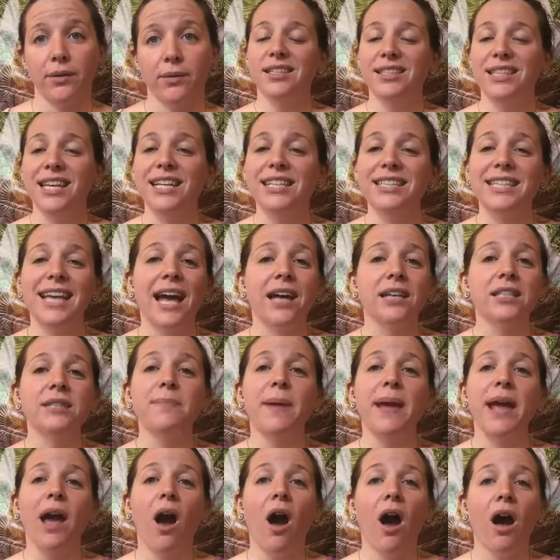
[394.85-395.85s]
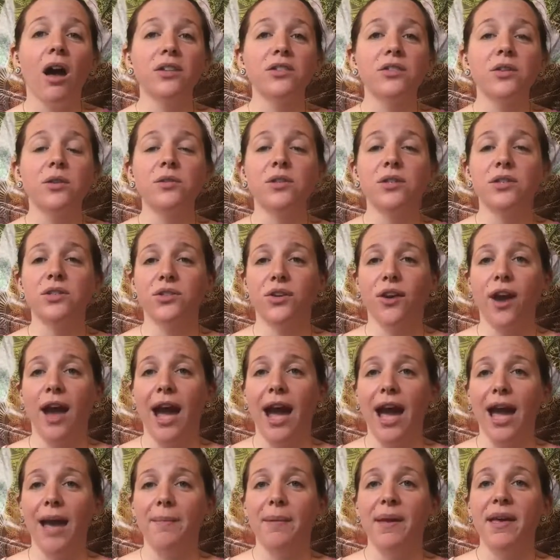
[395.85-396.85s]
The 6th house may also
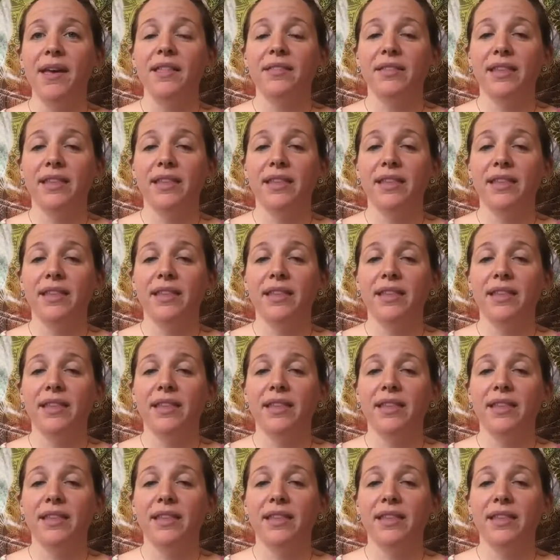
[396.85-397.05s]
describe